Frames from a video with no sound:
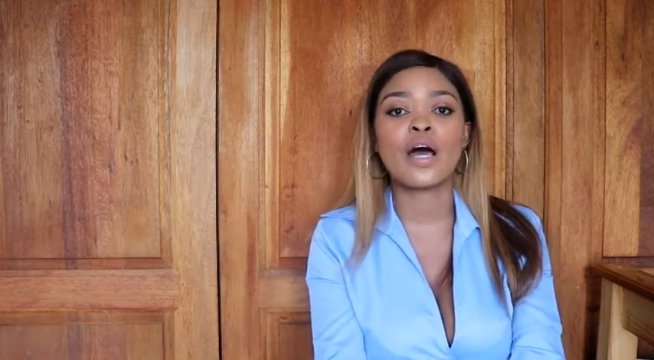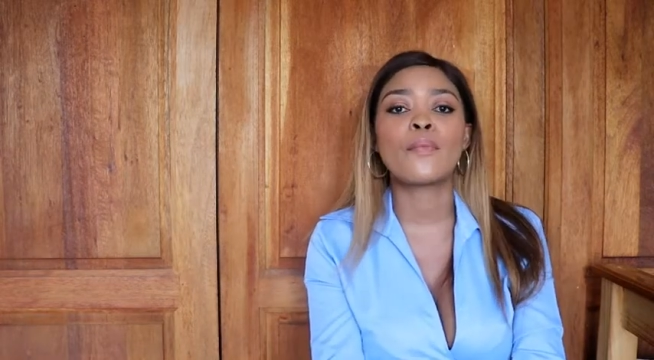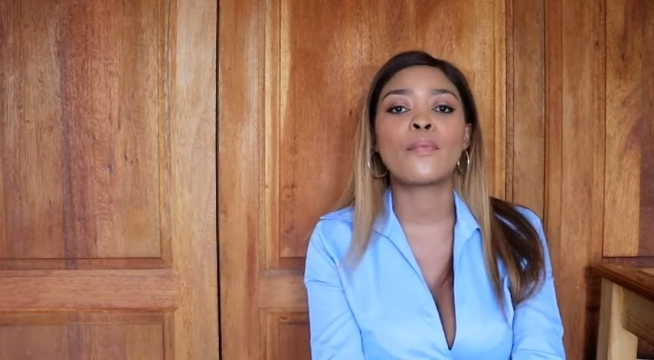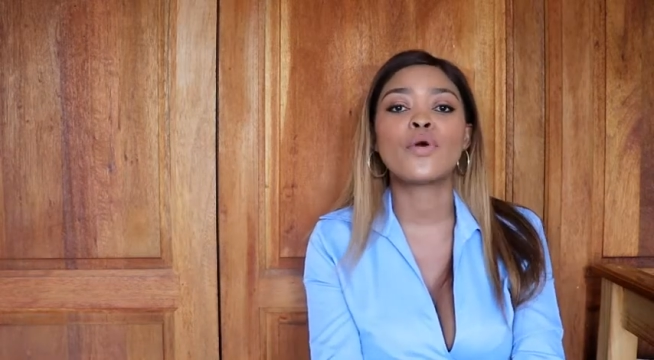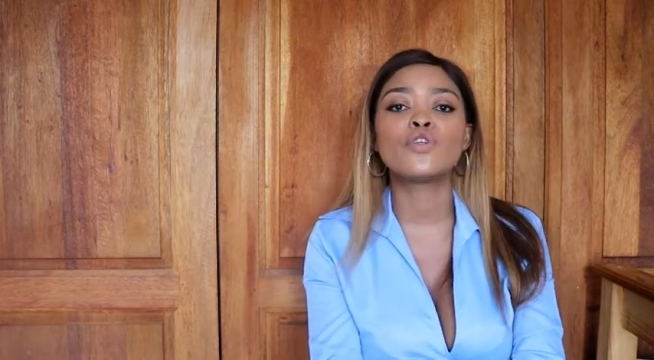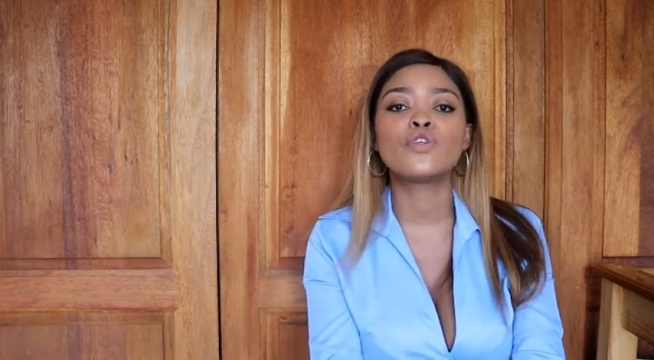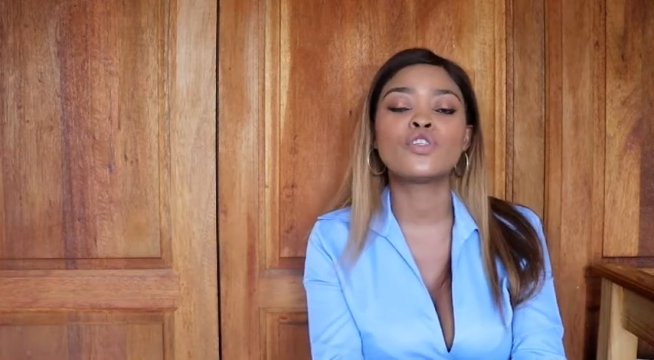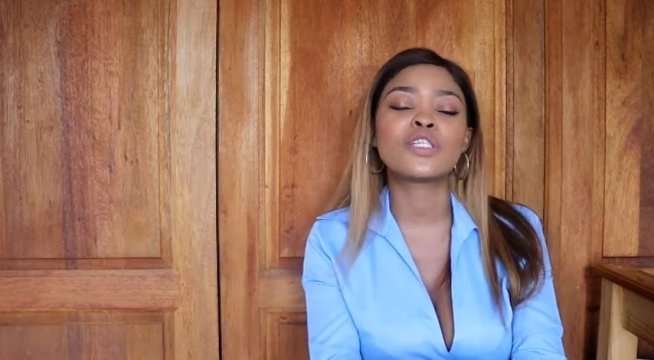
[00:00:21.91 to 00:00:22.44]
So I'm
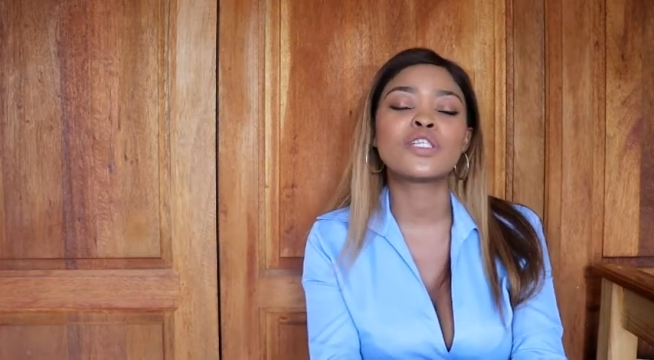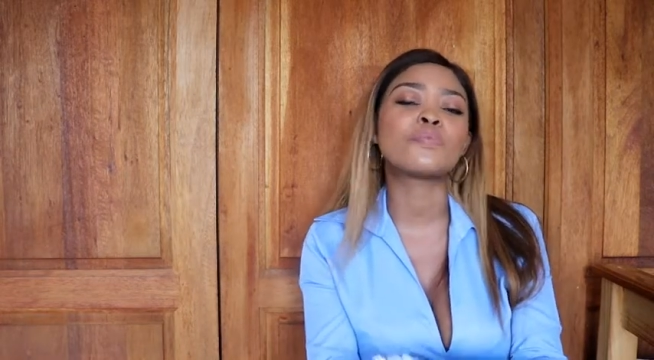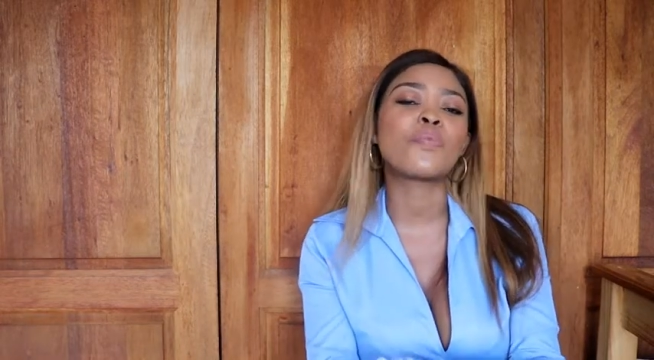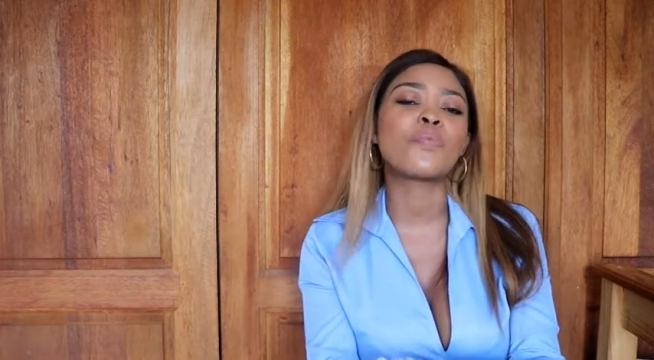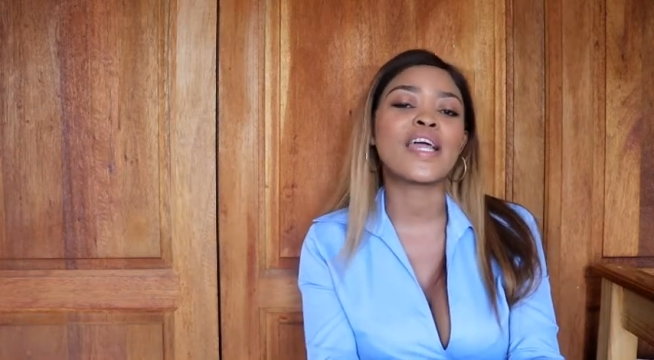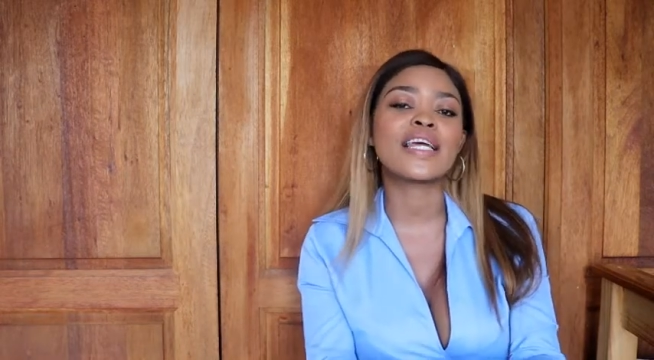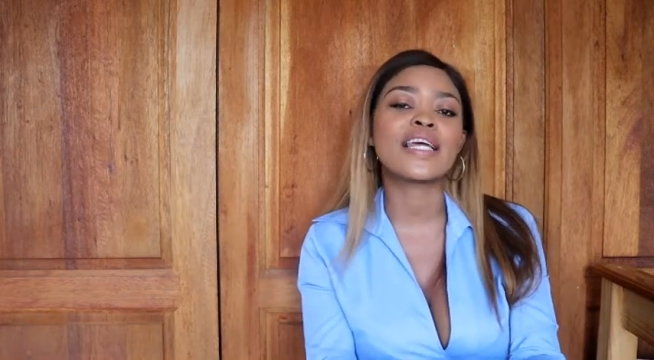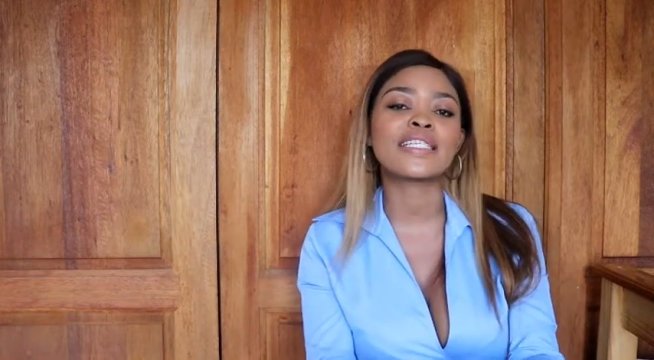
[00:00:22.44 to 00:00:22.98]
going to just
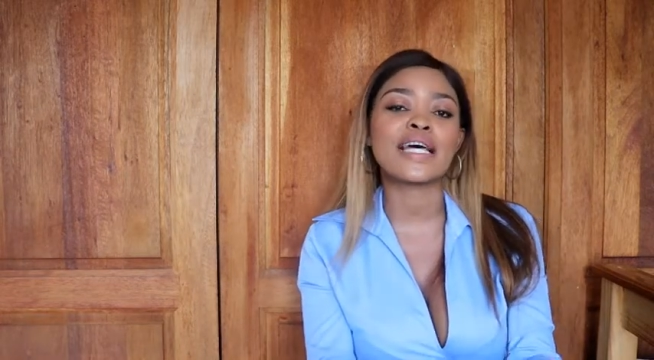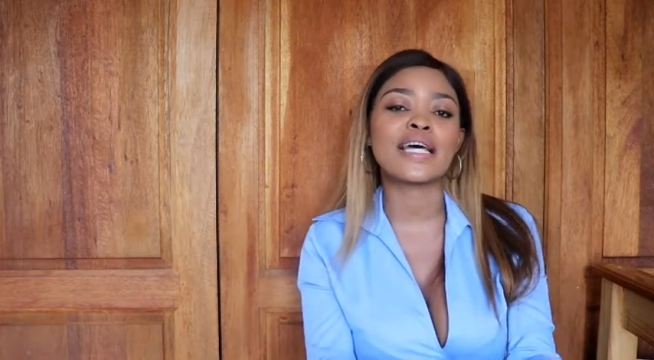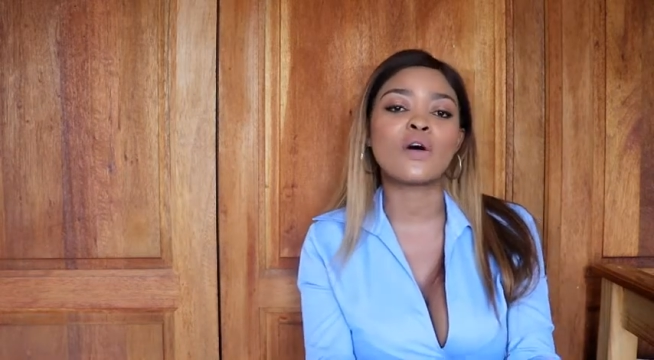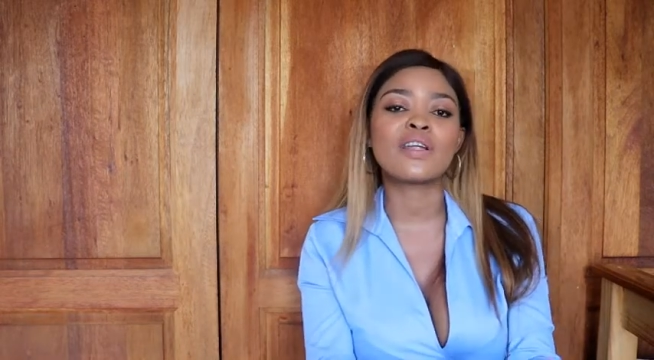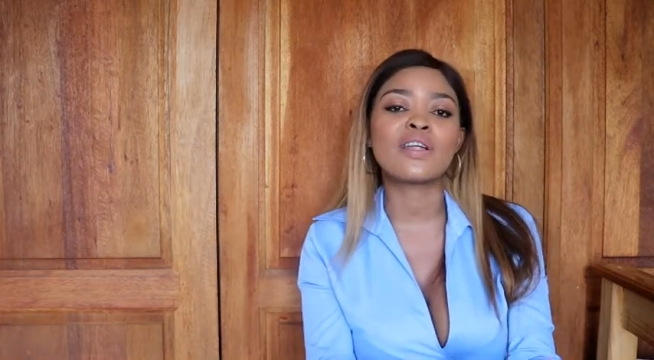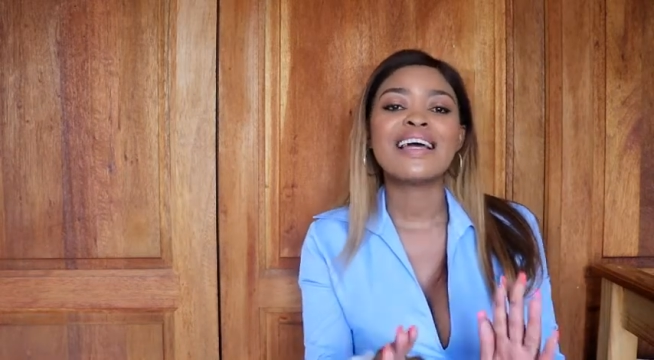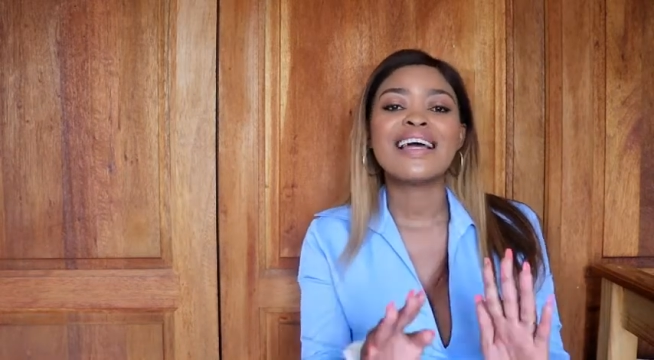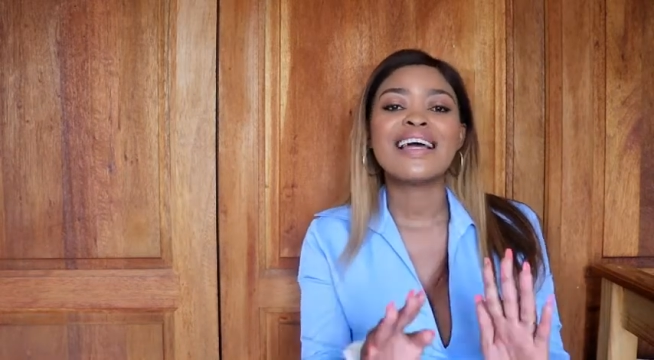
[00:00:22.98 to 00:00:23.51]
break it
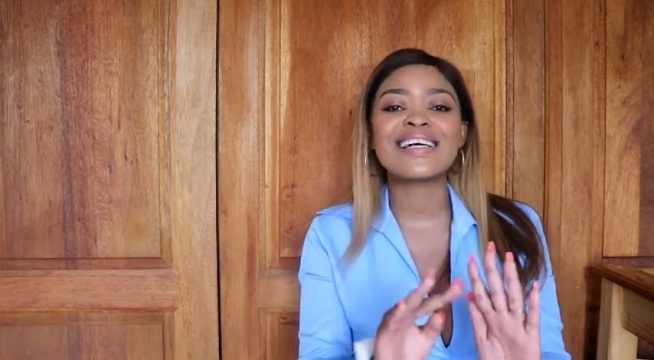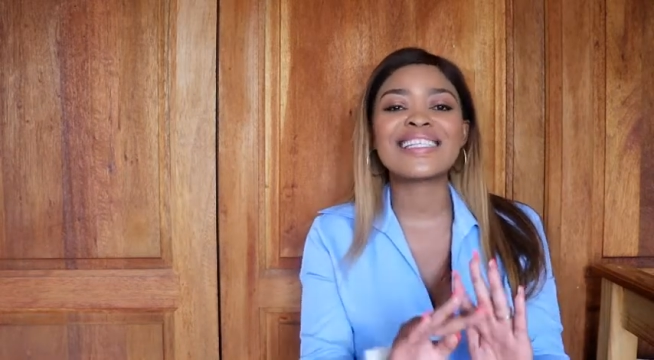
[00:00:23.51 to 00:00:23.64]
down